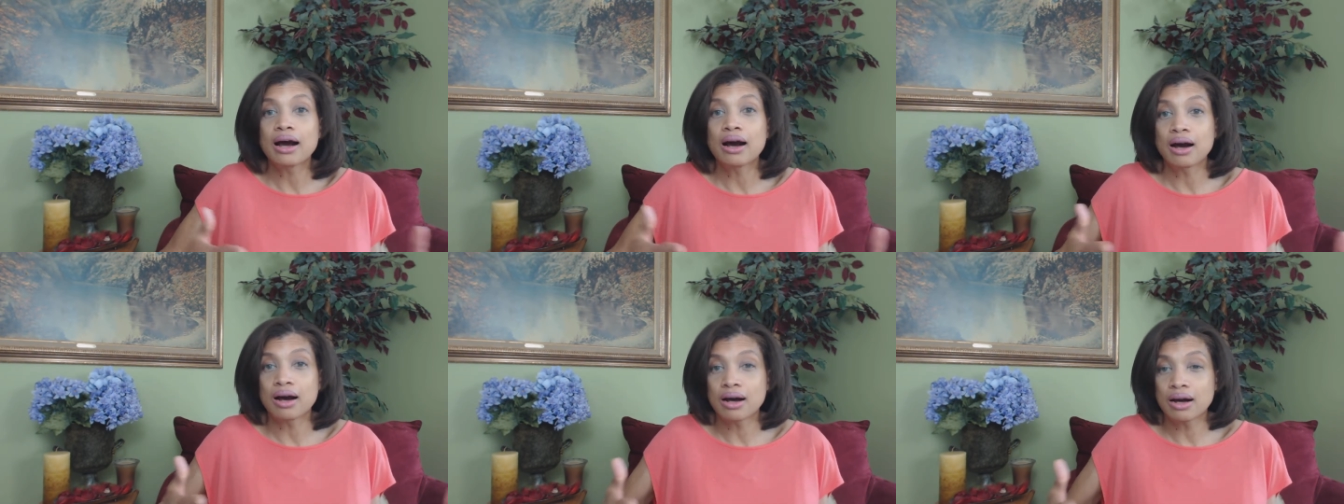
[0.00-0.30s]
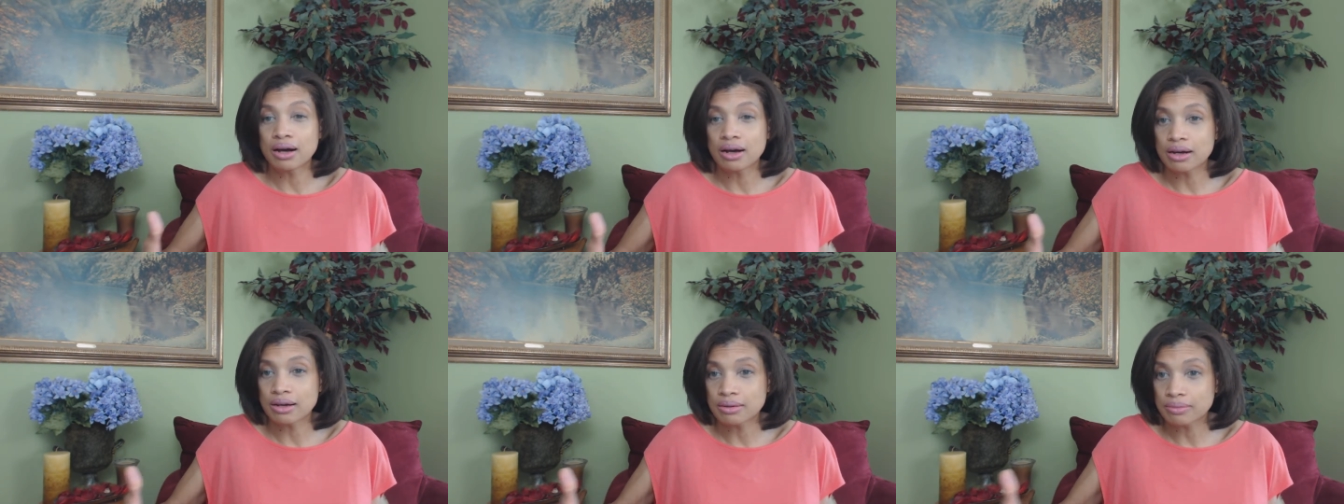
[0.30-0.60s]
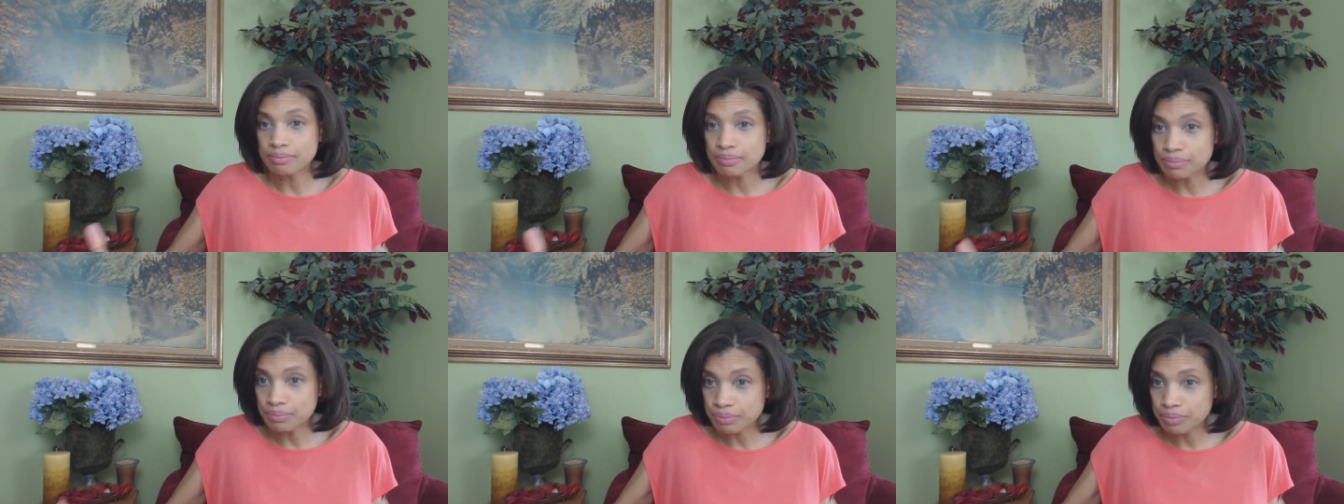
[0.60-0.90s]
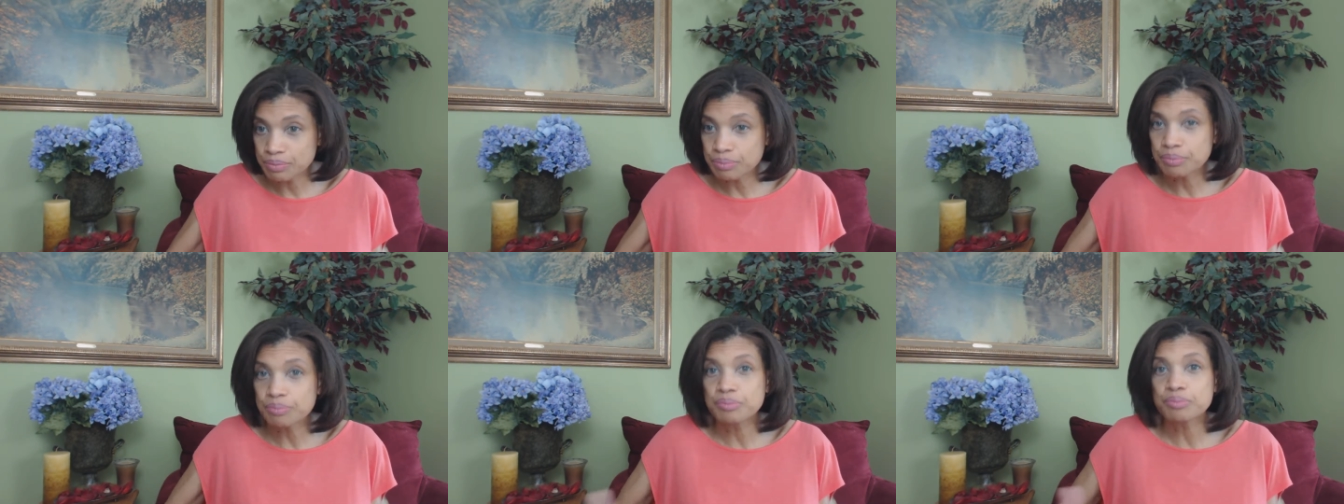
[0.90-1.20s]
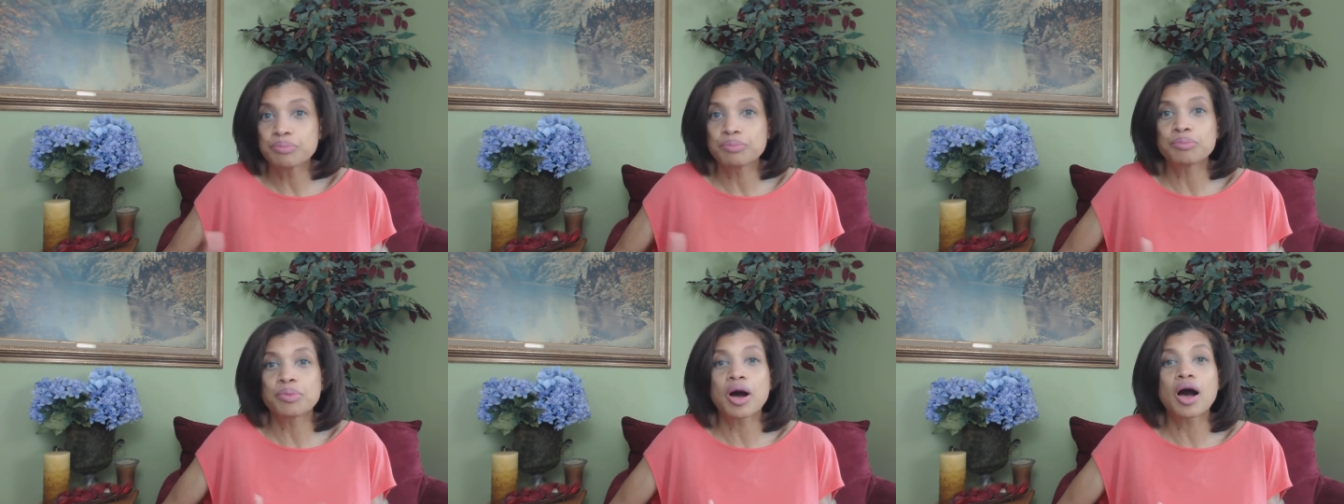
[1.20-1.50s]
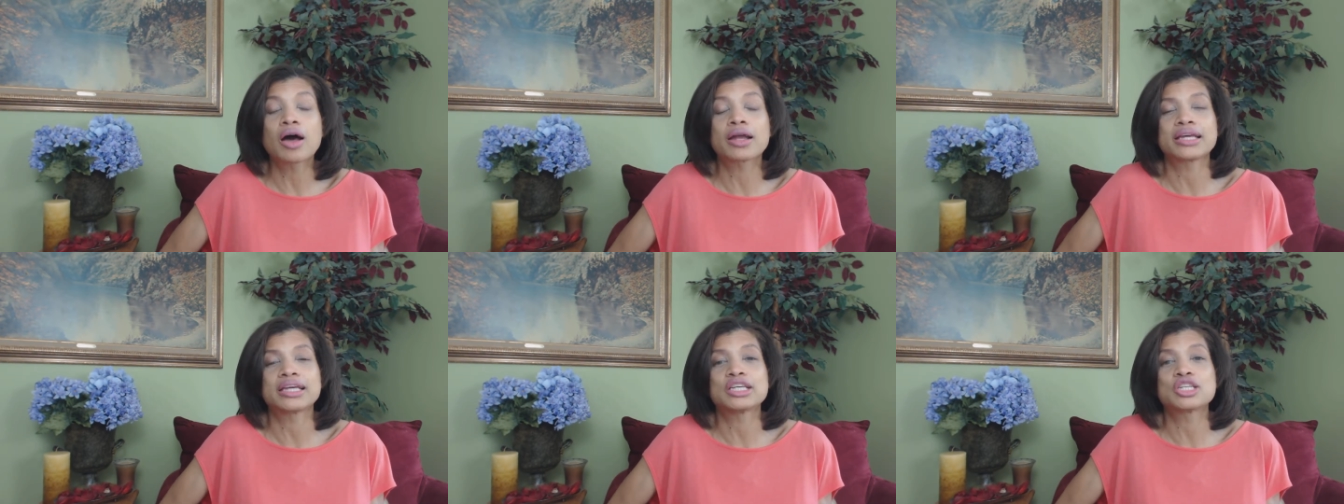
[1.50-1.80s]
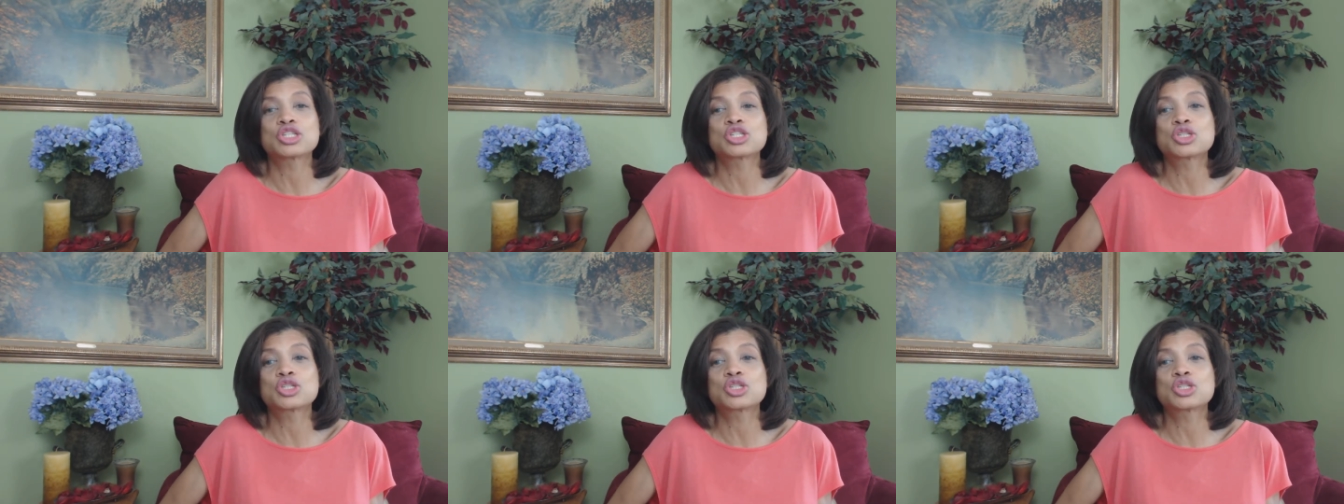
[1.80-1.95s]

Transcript: uh, body.